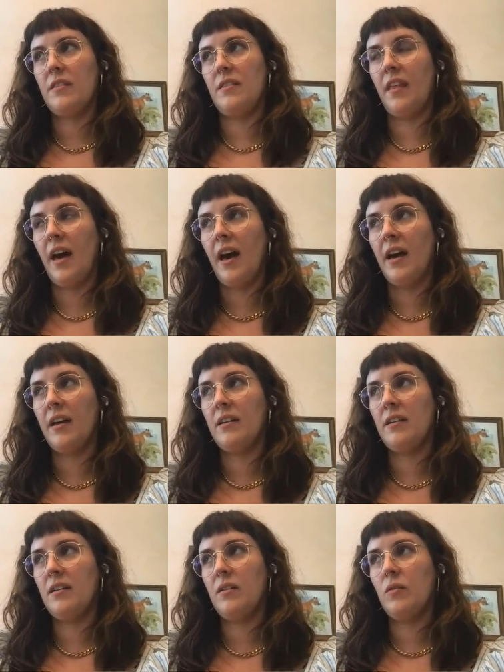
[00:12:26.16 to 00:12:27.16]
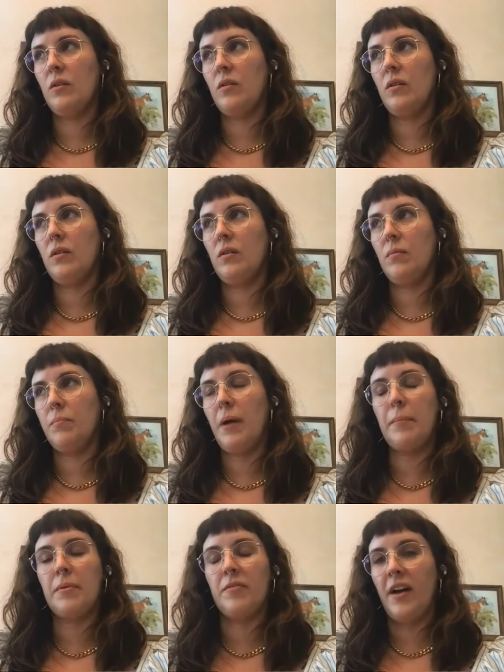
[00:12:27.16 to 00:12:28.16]
that
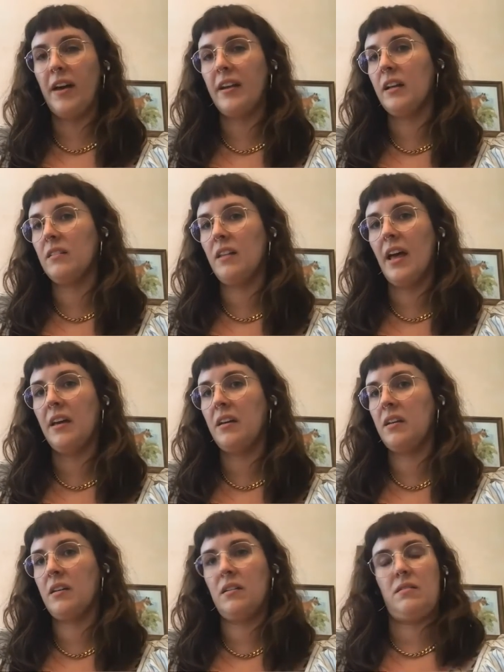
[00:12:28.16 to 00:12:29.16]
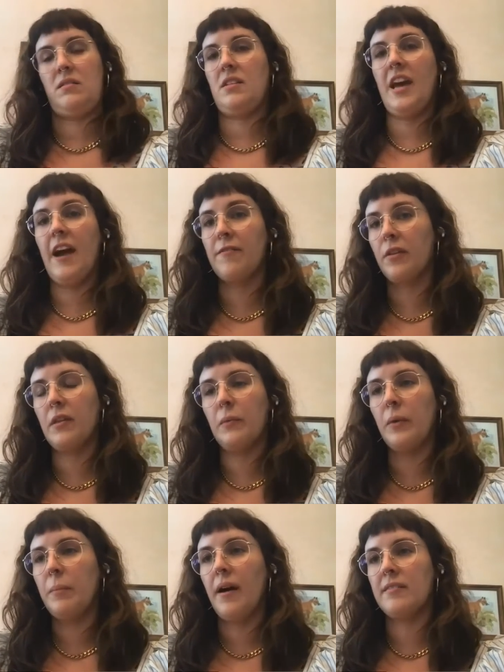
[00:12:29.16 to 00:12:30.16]
by providing like everything
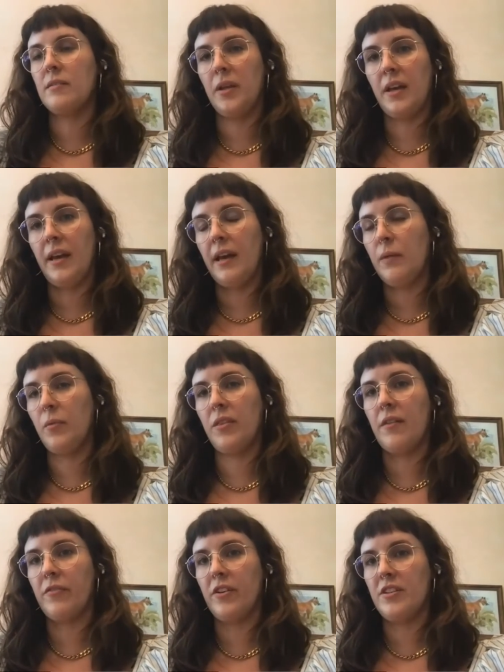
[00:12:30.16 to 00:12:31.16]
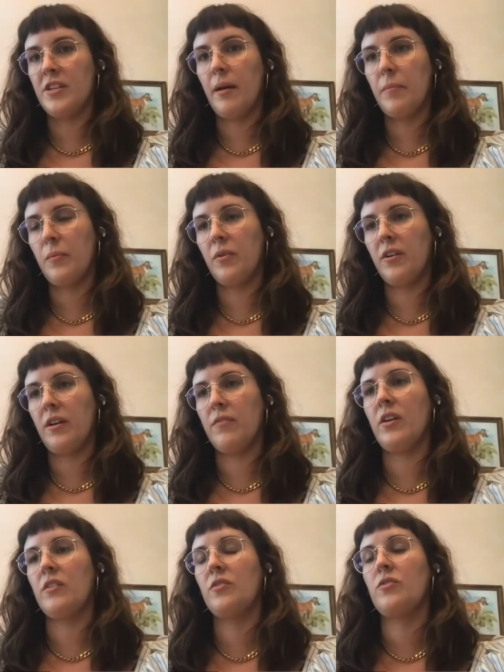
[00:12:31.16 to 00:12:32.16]
we possibly can with every dime that we're
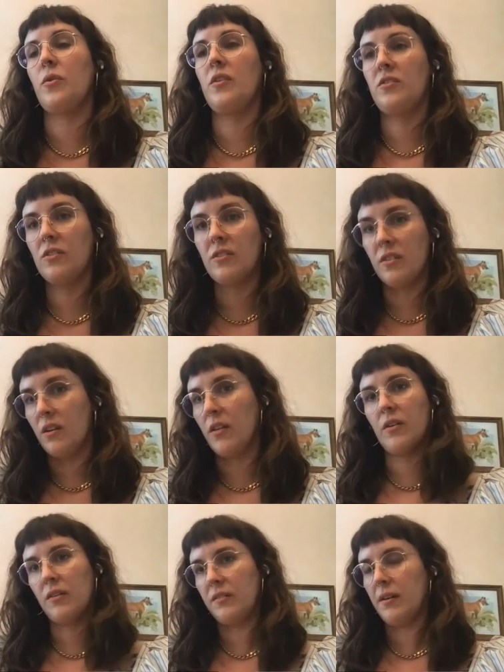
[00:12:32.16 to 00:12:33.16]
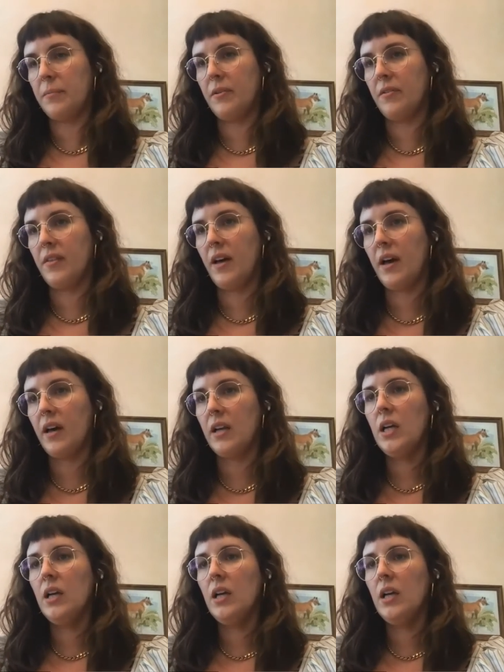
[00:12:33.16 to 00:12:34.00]
given. So this is another example of that.